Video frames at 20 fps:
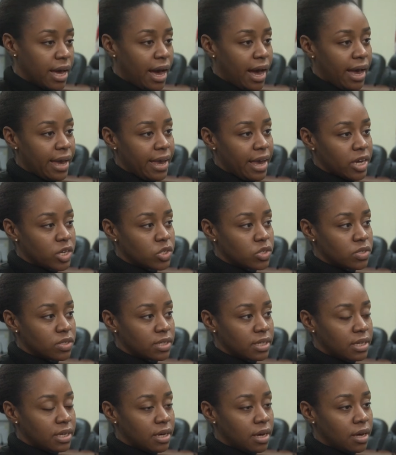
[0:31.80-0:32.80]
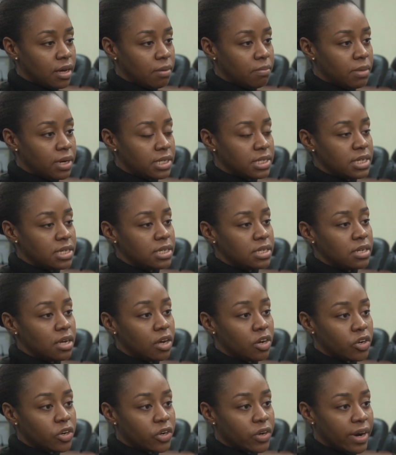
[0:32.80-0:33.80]
I actually attended
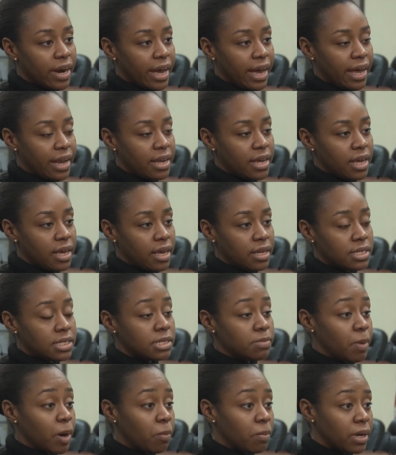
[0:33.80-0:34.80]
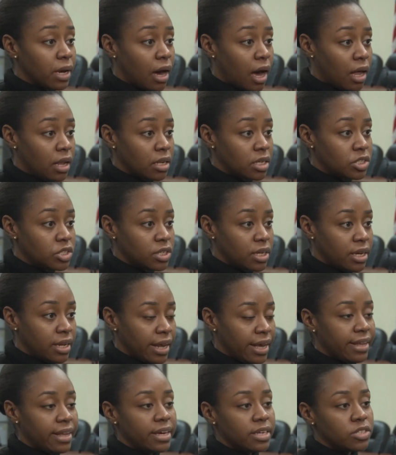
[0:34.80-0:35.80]
undergrad at Spelman College in
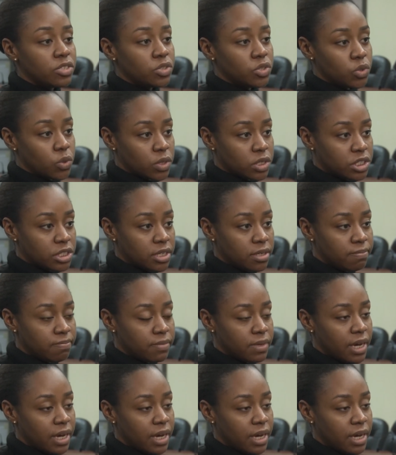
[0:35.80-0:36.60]
Atlanta, Georgia.